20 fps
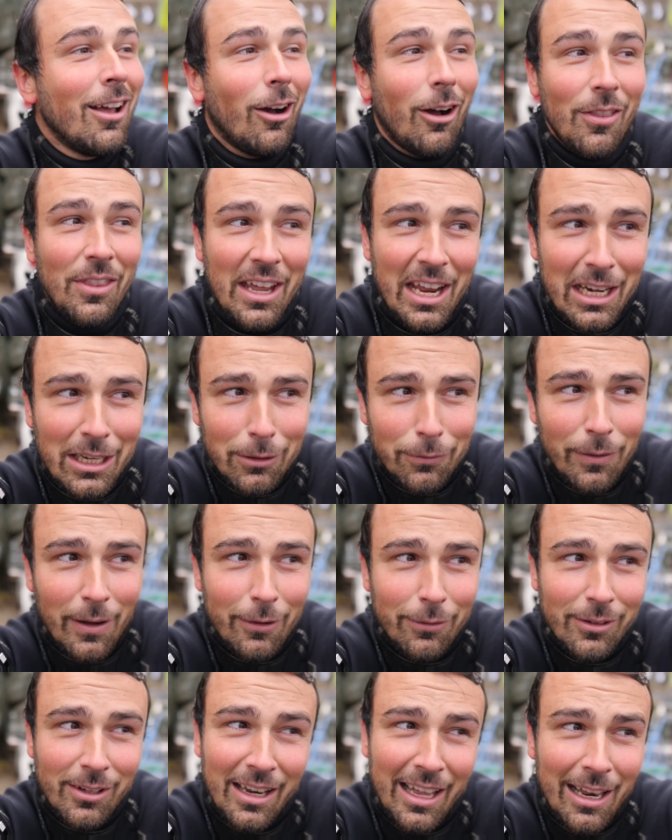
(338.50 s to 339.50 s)
on the
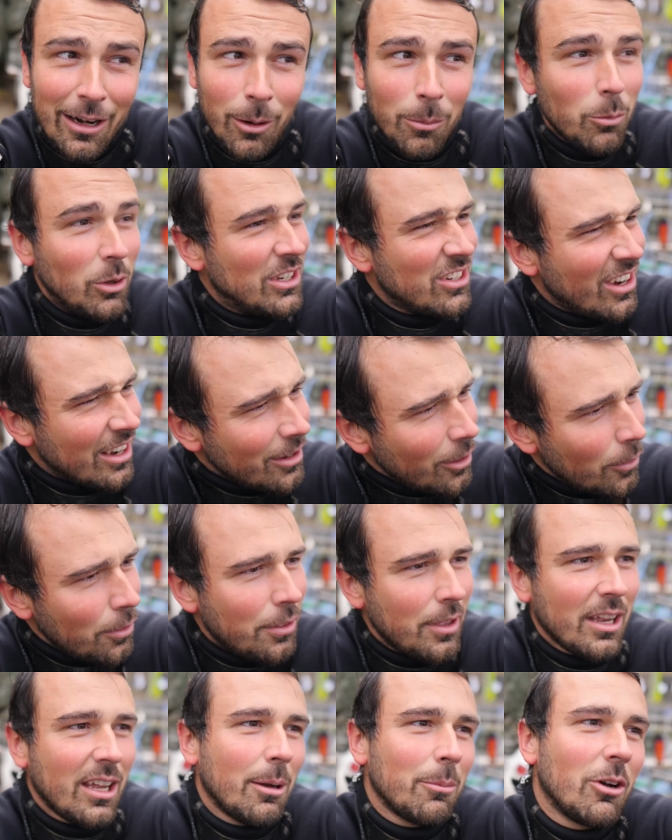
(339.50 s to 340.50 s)
85 slalom, which I don't
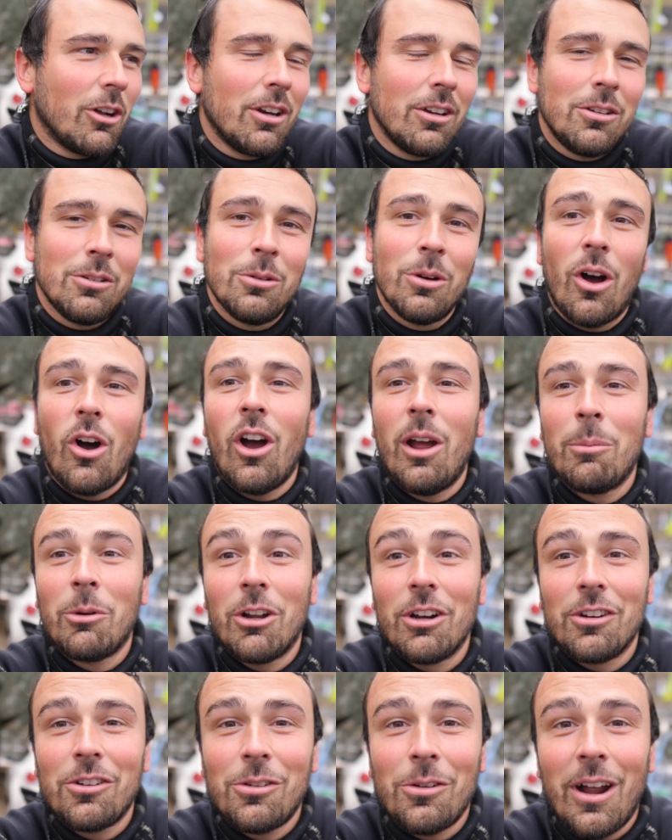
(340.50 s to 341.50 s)
think I'm going to do, or I'm
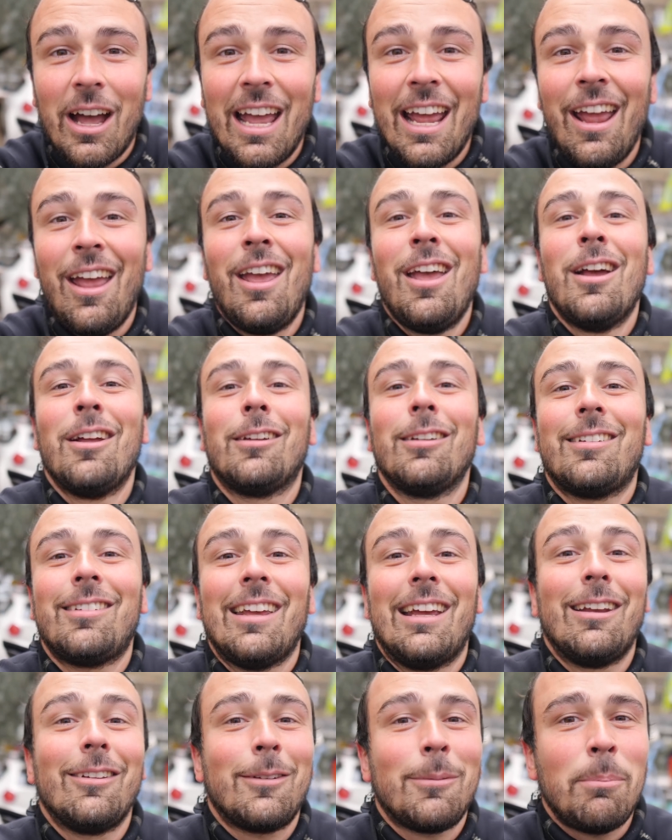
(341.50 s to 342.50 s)
going to try to
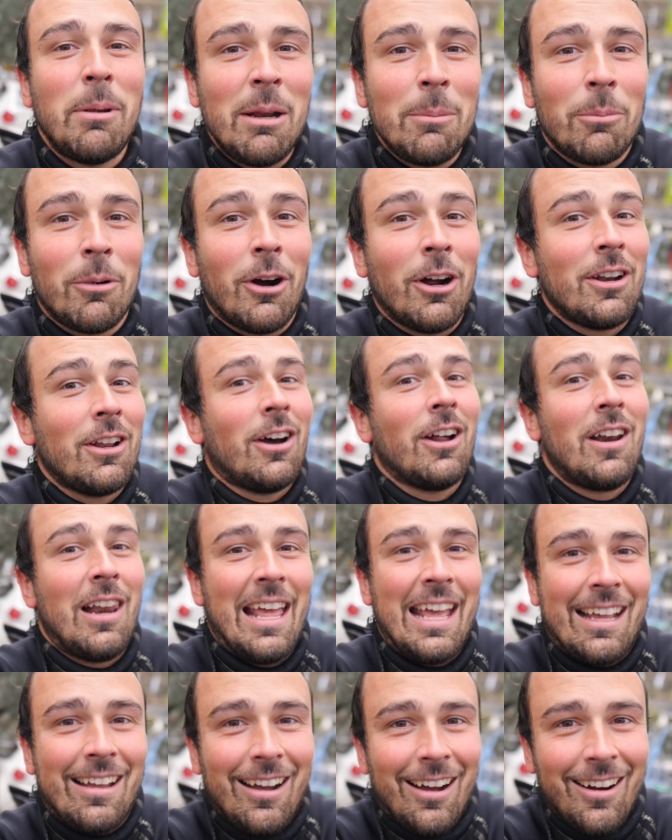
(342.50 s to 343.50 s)
sail a speedboard on
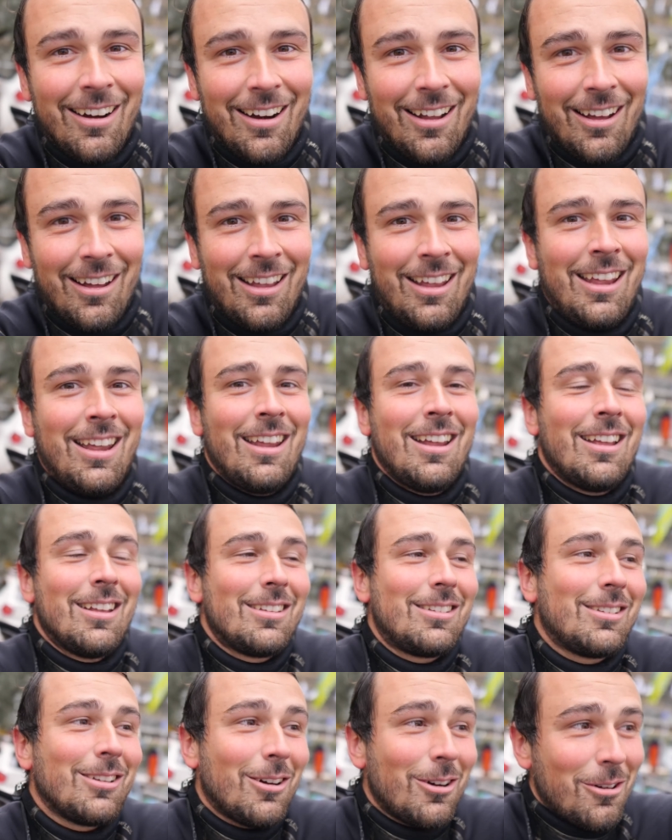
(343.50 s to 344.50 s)
Lake Garda.
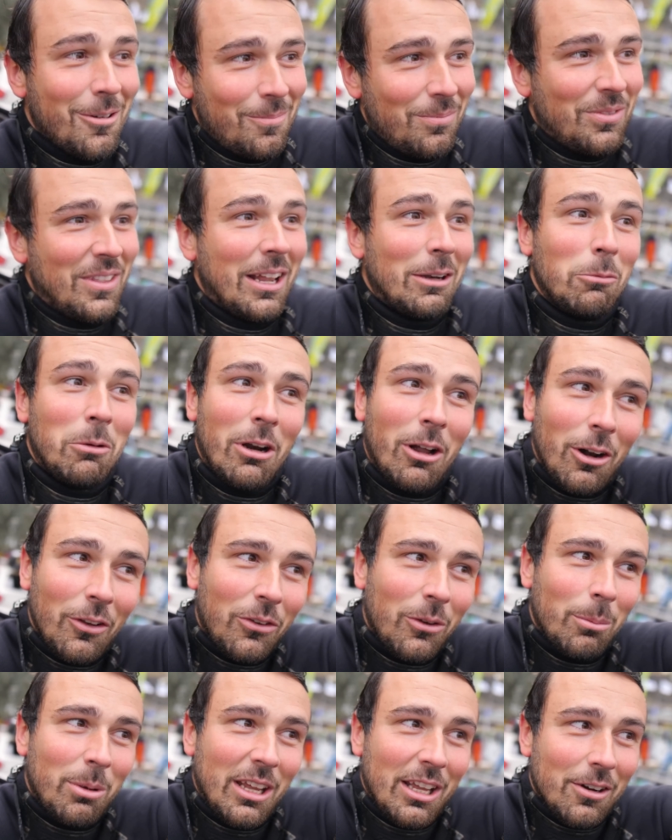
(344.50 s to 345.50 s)
So that will
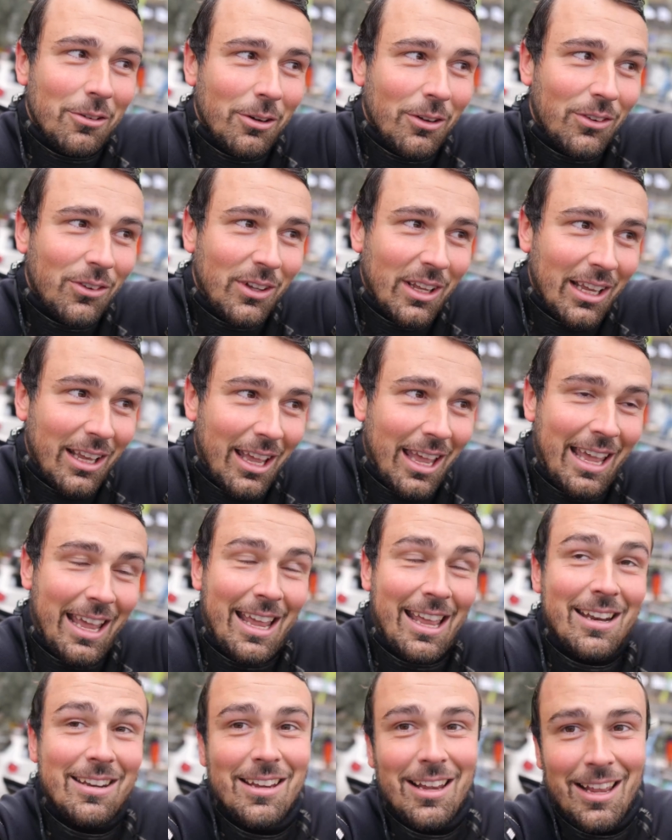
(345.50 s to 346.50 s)
also be interesting
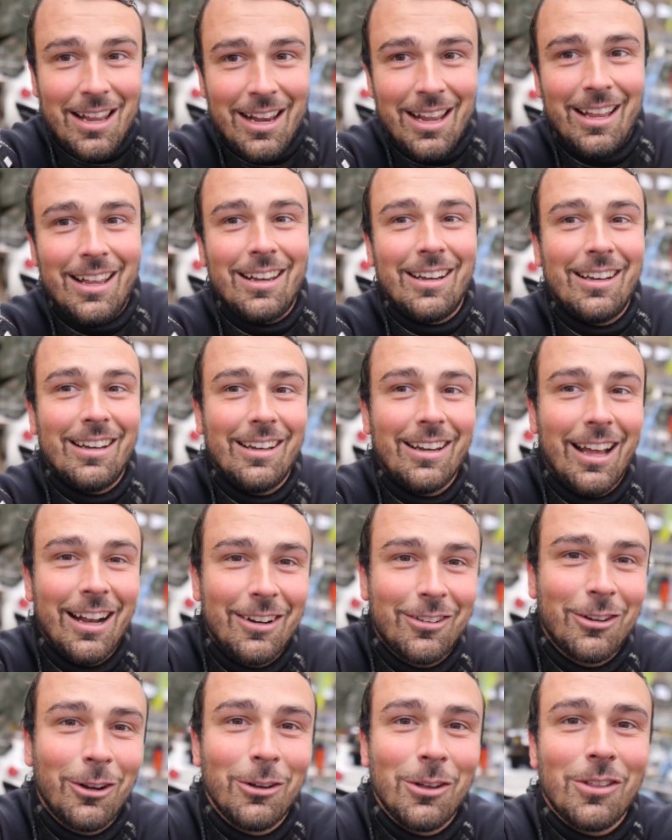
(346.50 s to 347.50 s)
and
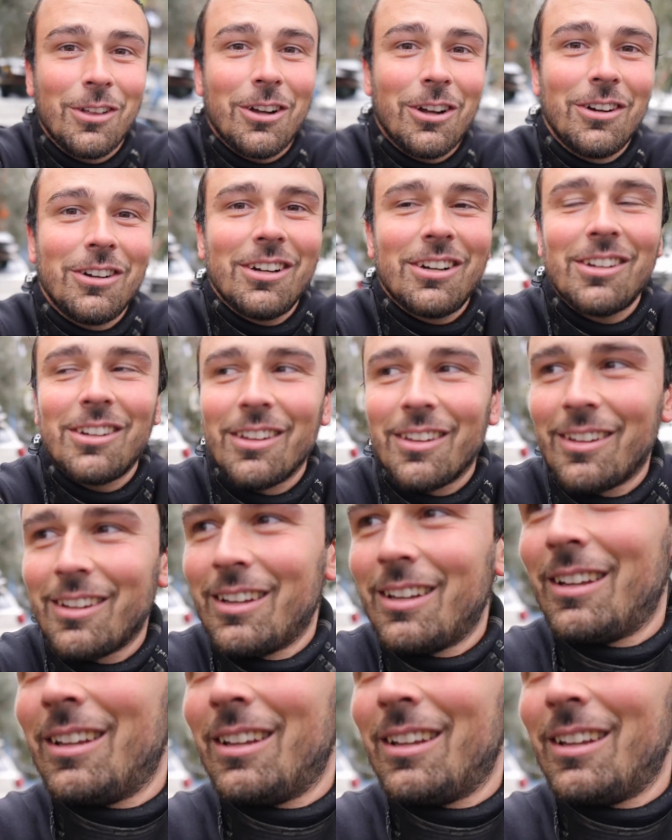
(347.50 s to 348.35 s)
I'll show you the conditions.